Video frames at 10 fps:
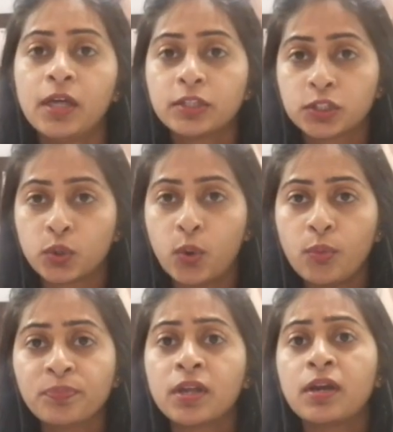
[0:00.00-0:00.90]

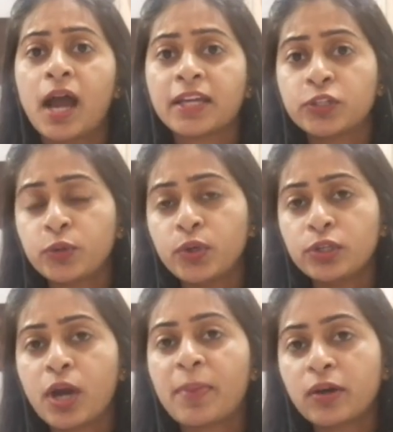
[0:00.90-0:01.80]
So, I told
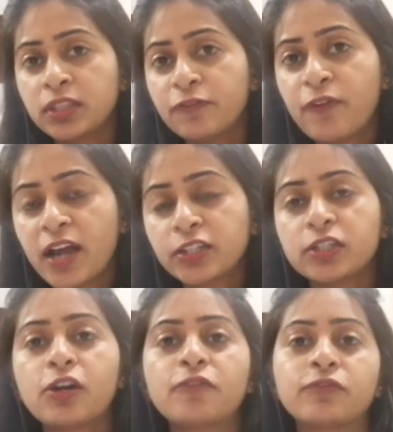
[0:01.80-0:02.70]
you about the function
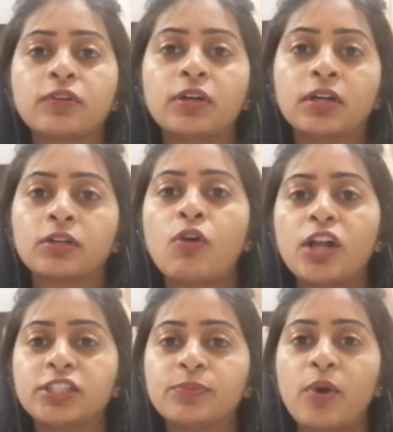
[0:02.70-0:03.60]
of
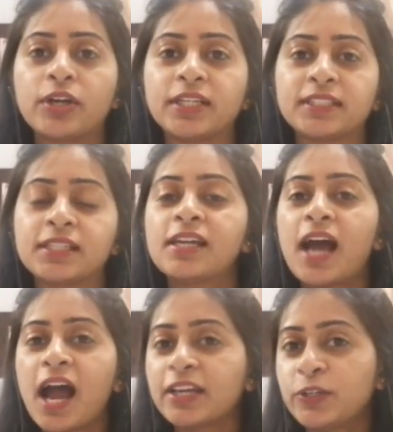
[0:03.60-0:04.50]
Golgi bodies.
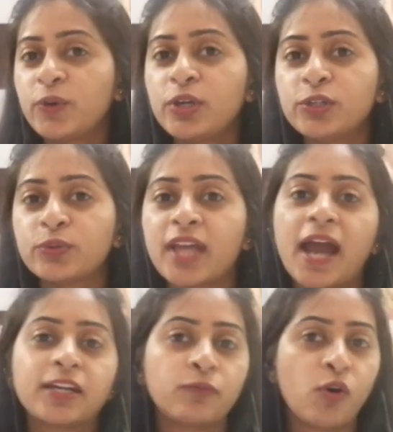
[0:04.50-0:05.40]
I told you
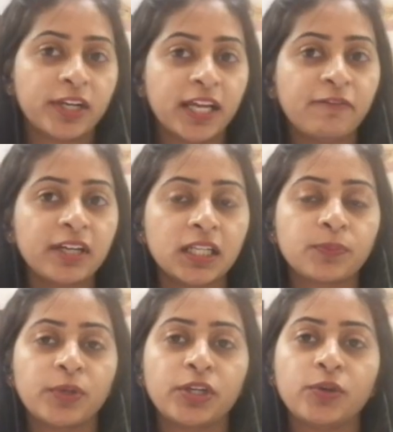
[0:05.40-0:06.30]
that whatever is
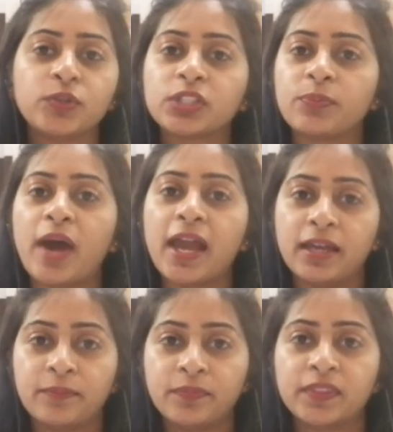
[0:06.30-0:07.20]
produced by,
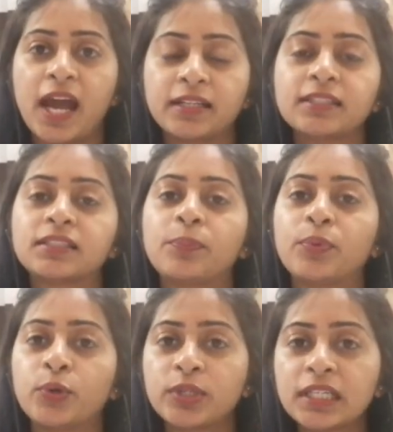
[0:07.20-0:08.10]
that is the
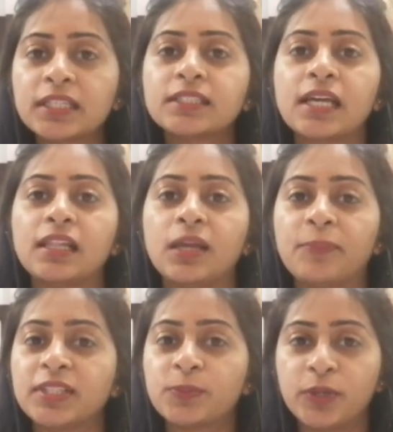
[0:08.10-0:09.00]
proteins and
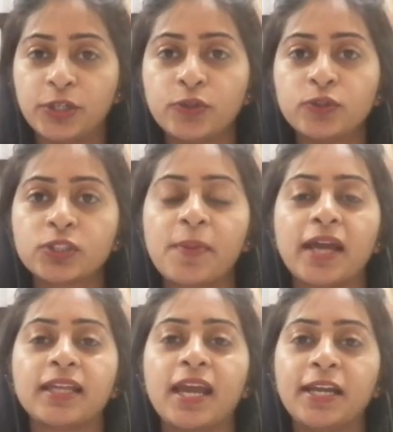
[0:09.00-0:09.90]
lipids produced by
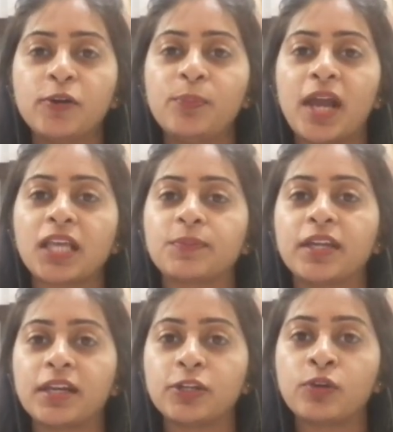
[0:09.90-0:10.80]
the endoplasmic
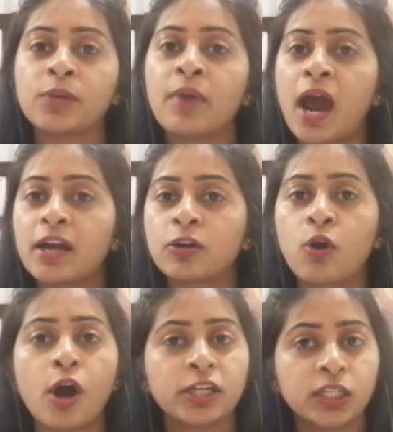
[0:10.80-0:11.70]
reticulum, are
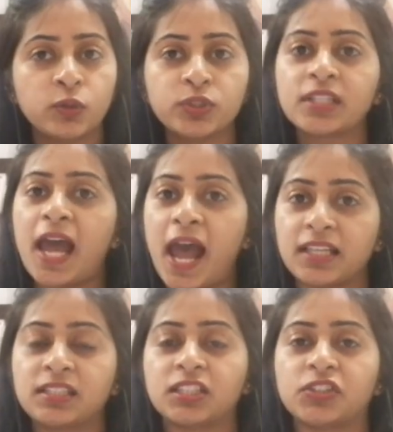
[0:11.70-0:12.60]
not used as
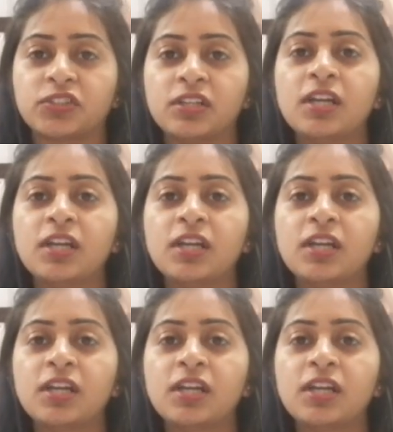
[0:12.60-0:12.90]
such.